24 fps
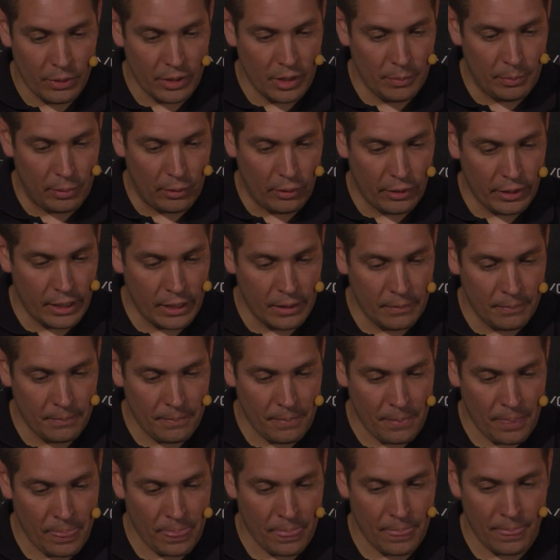we're deploying,
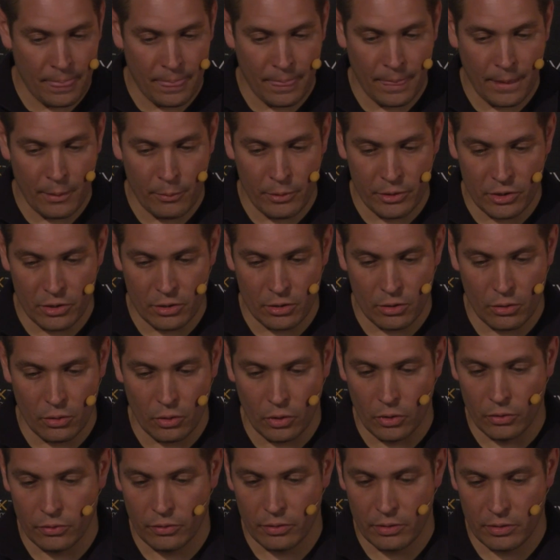which is
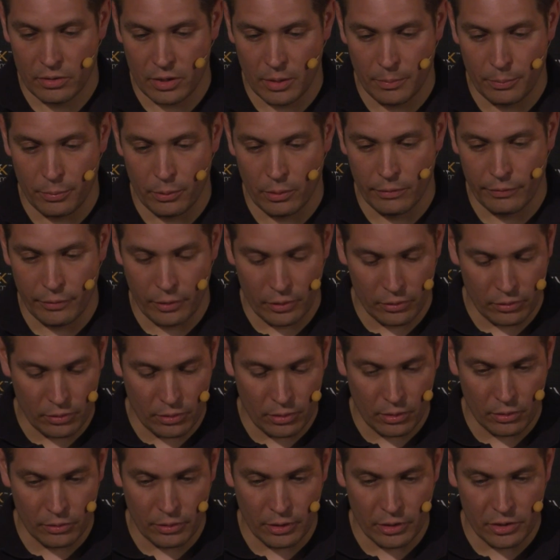called simple
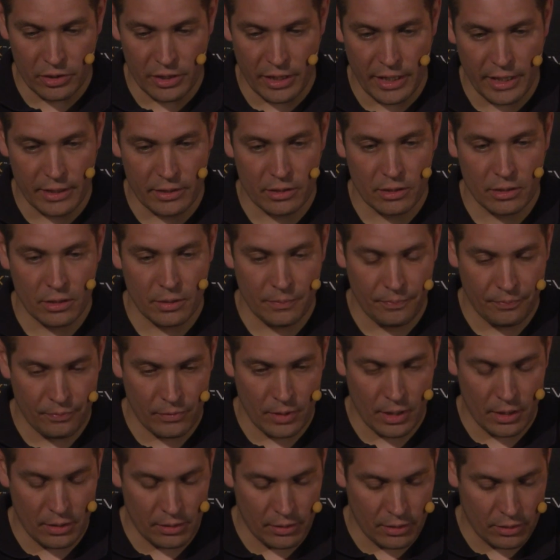vertical.js,
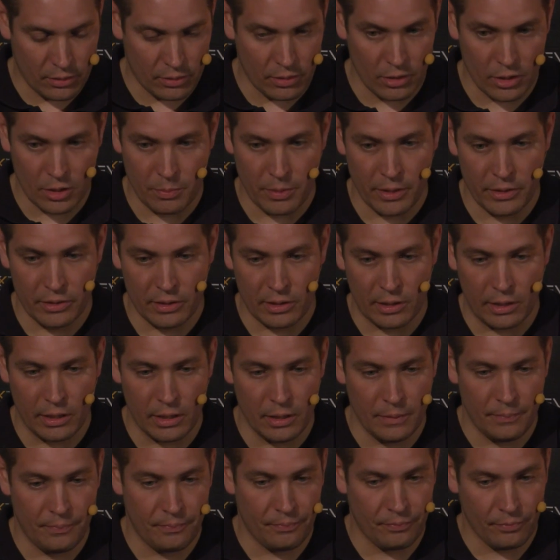and this does
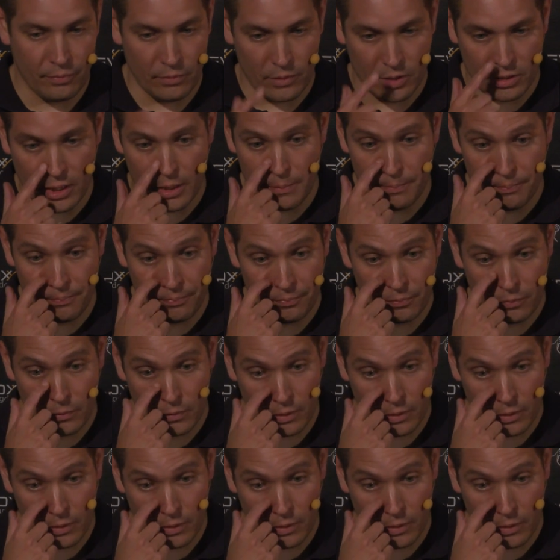basically the same.